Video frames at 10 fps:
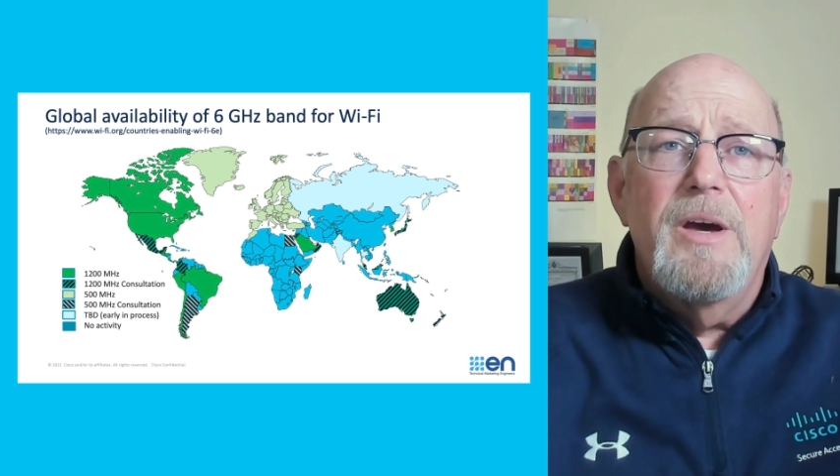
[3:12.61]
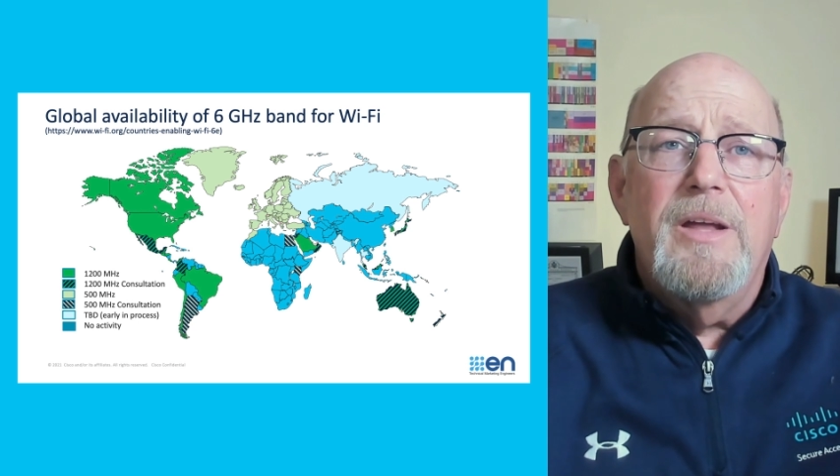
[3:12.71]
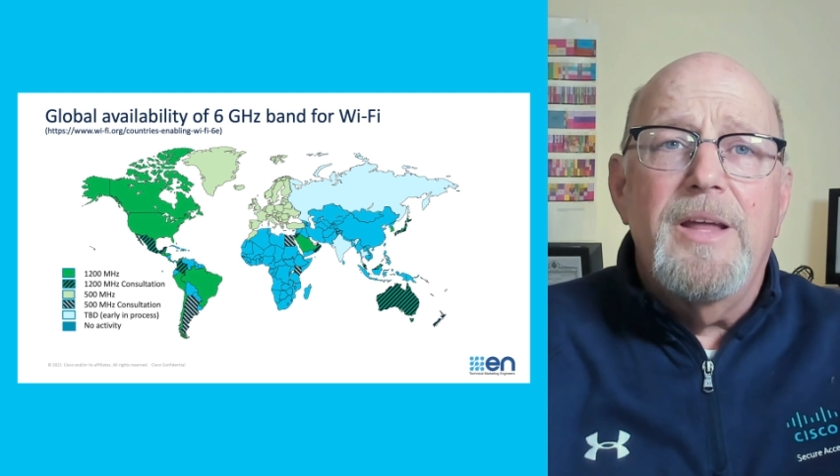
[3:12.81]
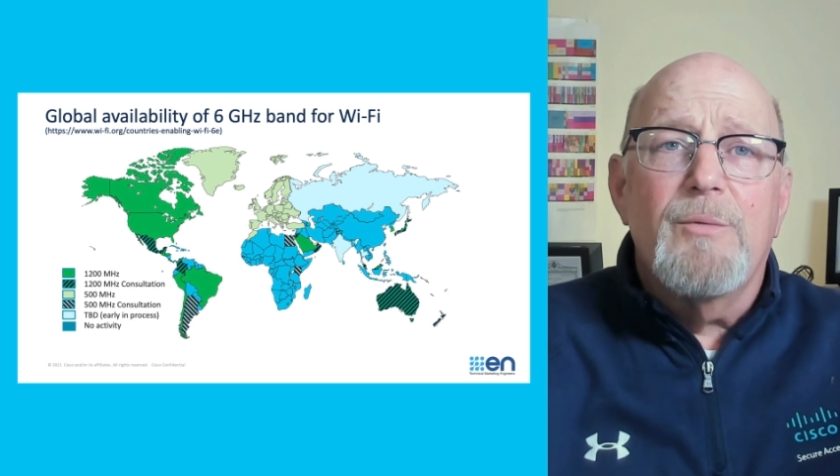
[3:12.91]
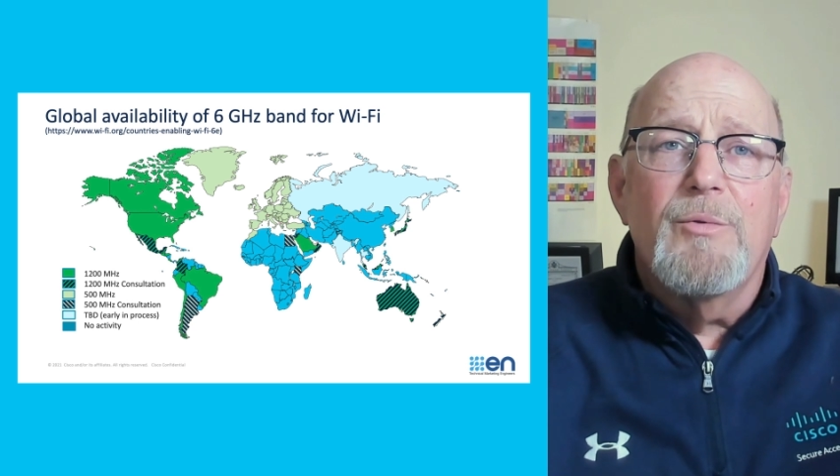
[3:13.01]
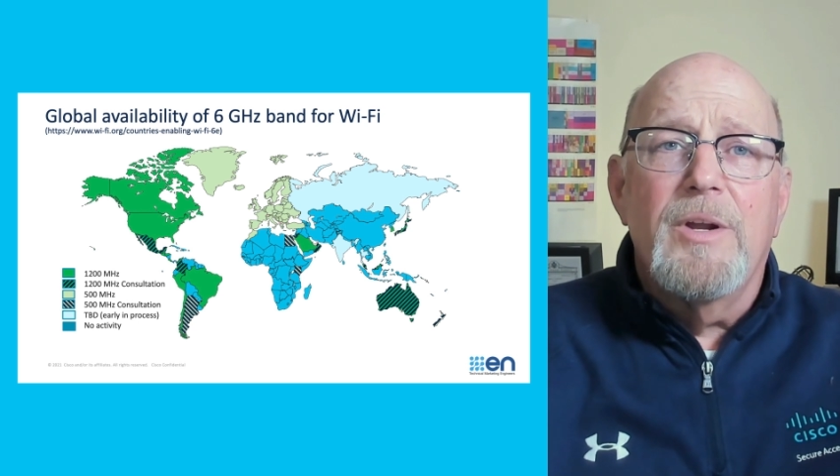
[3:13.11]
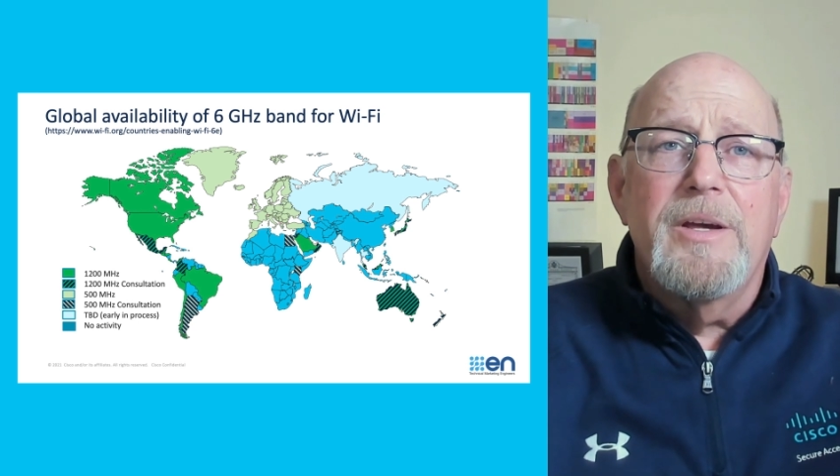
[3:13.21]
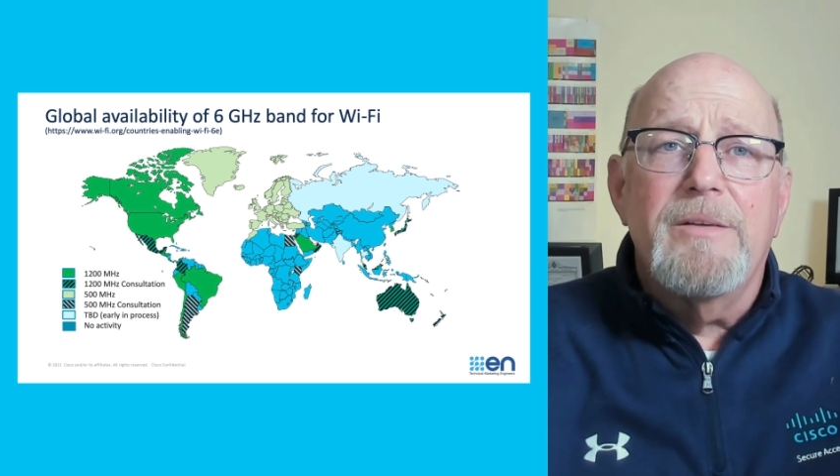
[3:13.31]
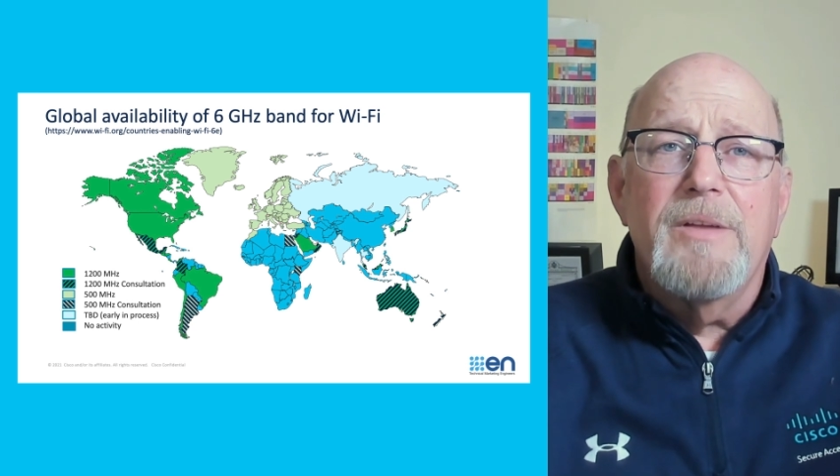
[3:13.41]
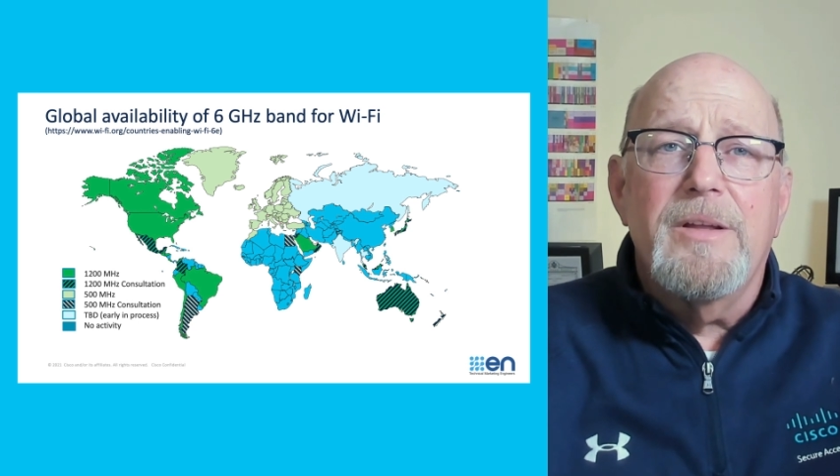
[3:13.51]
and
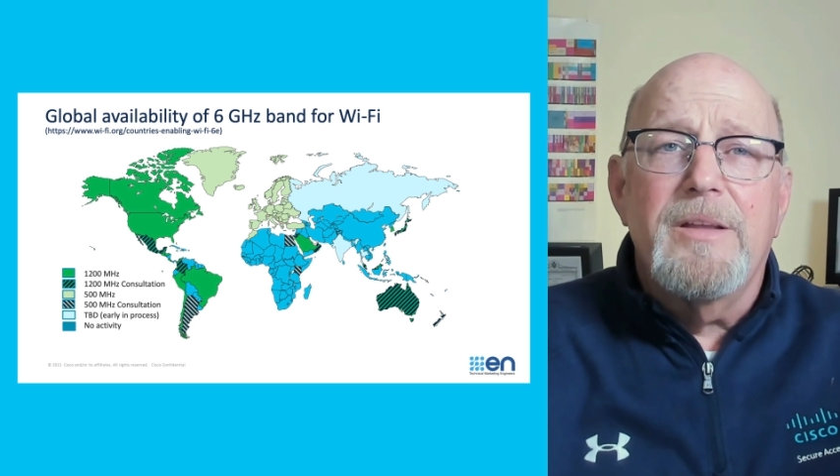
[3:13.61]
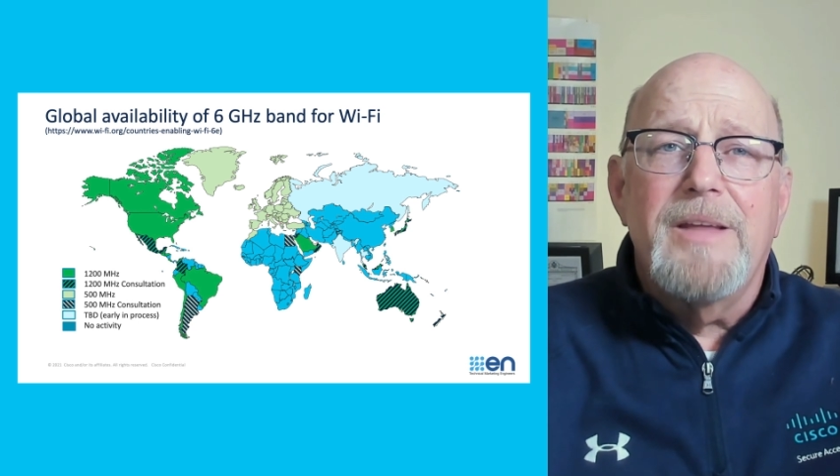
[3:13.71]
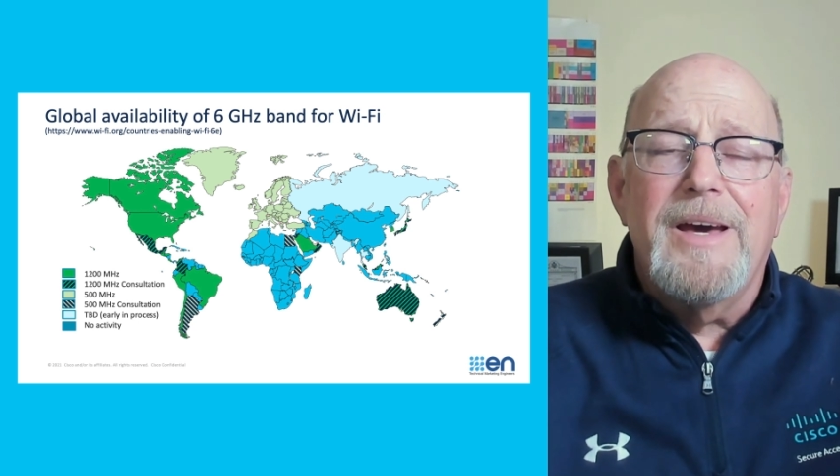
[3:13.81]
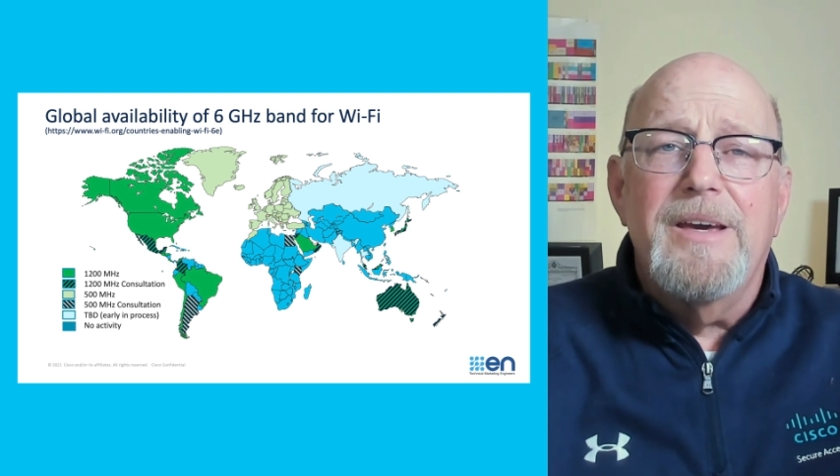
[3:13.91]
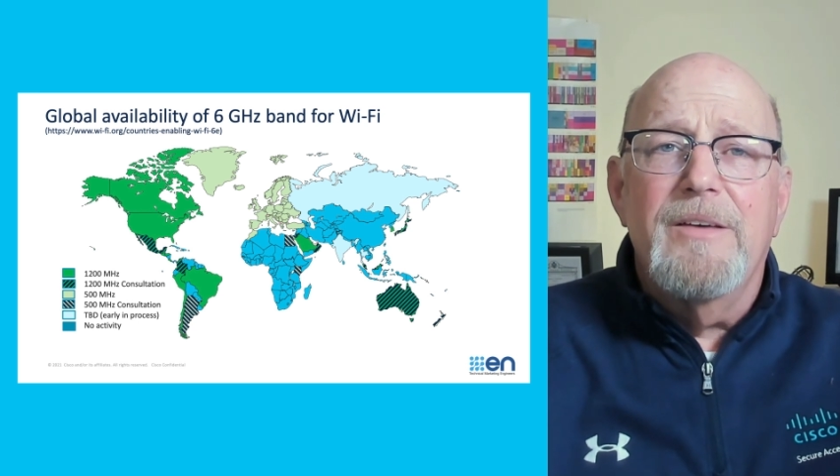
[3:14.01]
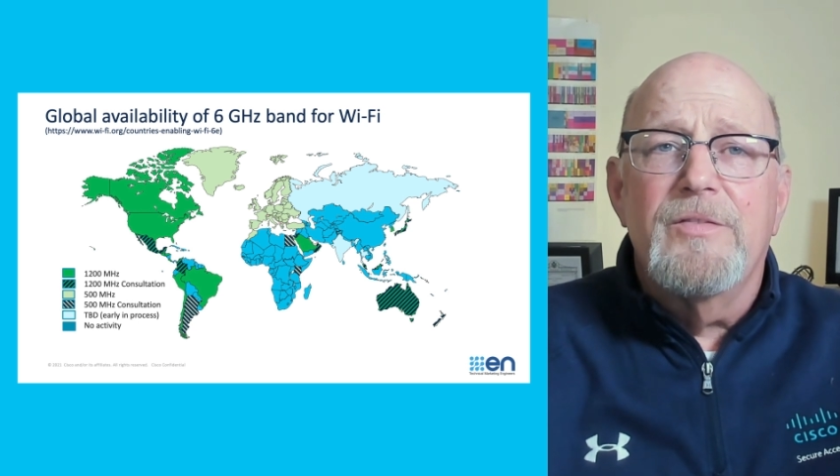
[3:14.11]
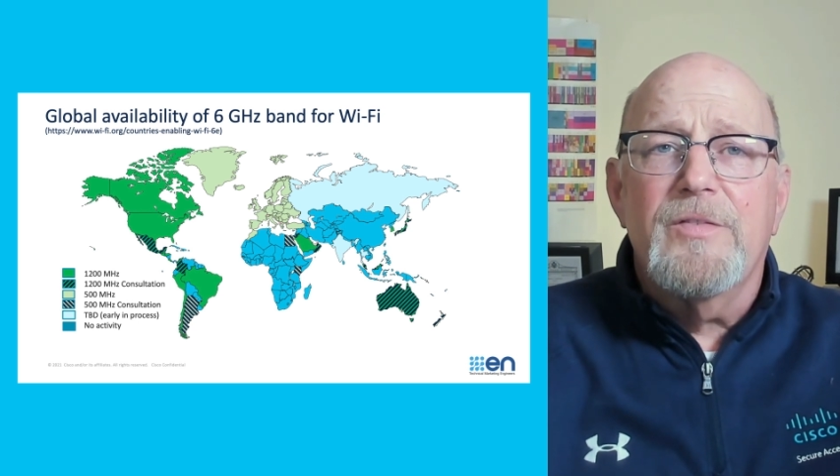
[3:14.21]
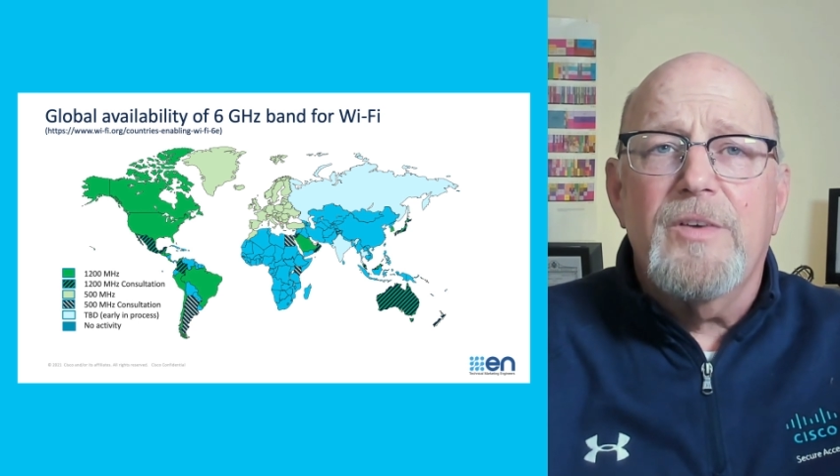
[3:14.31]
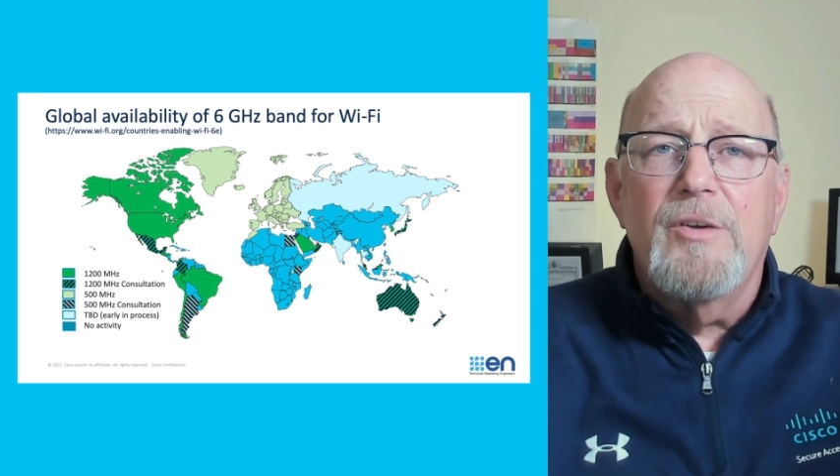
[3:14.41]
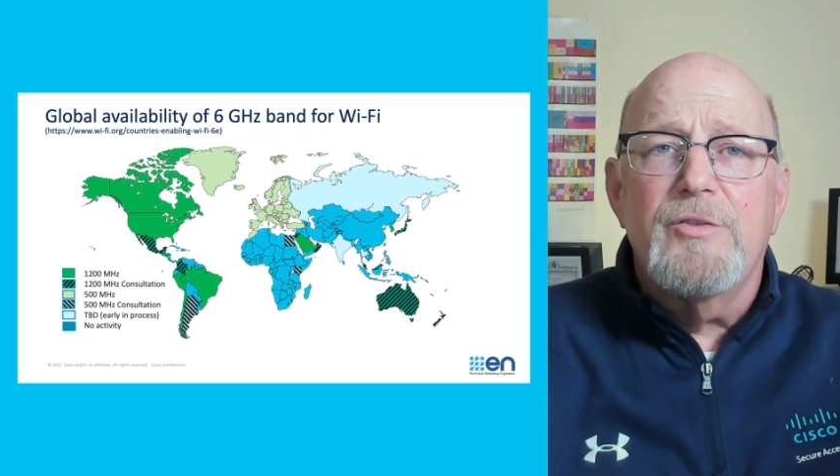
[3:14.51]
that
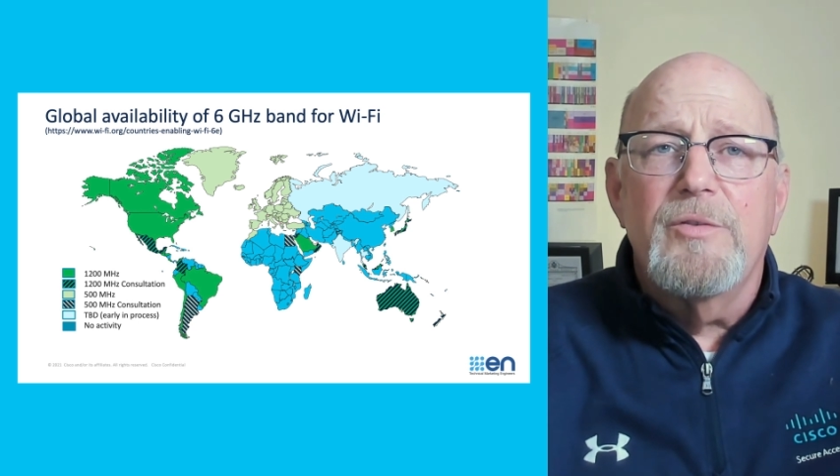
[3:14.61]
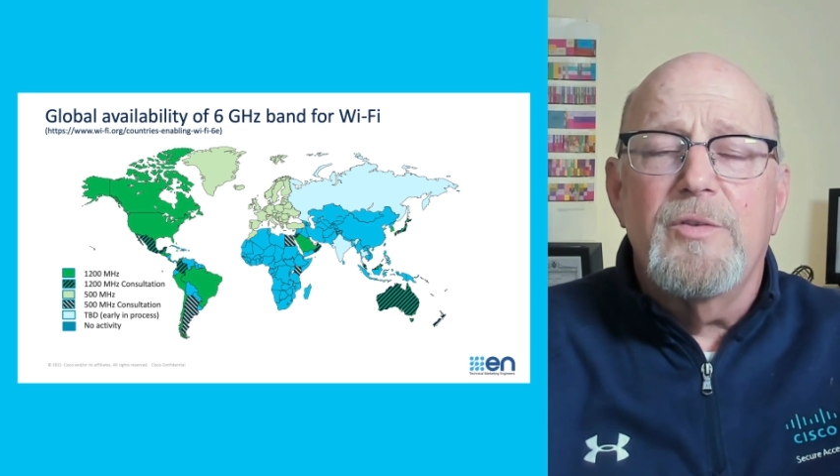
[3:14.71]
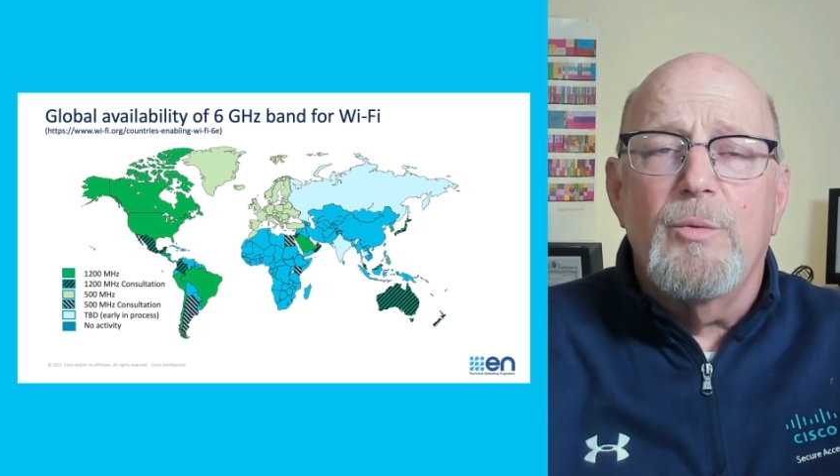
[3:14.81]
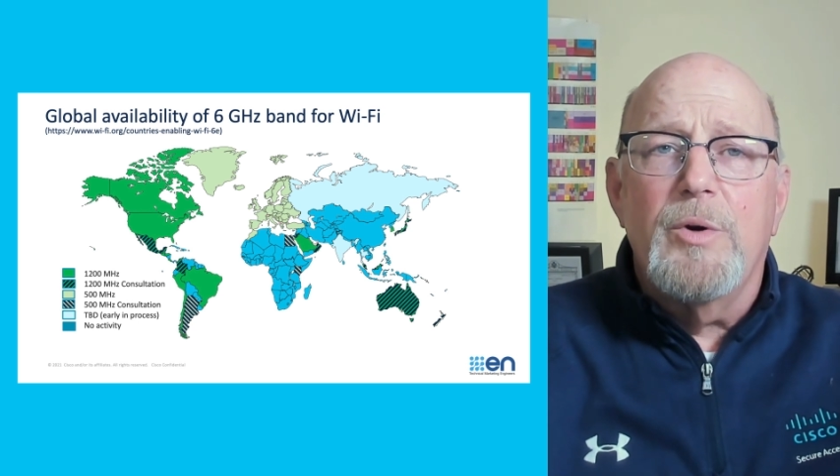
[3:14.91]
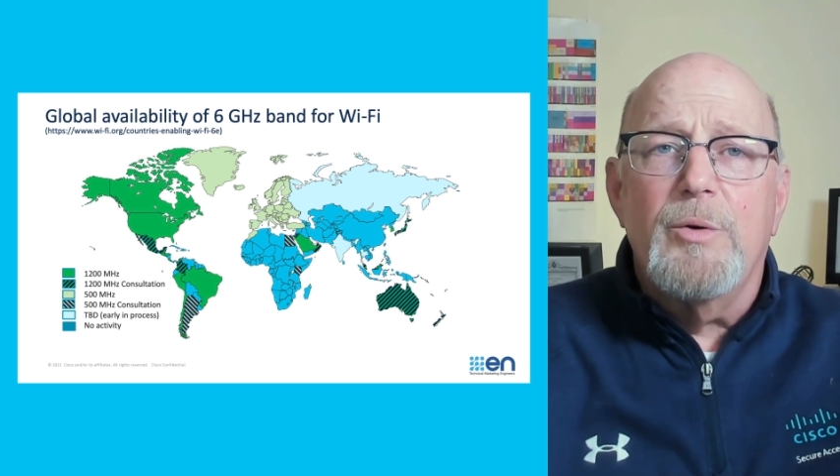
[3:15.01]
gives countries that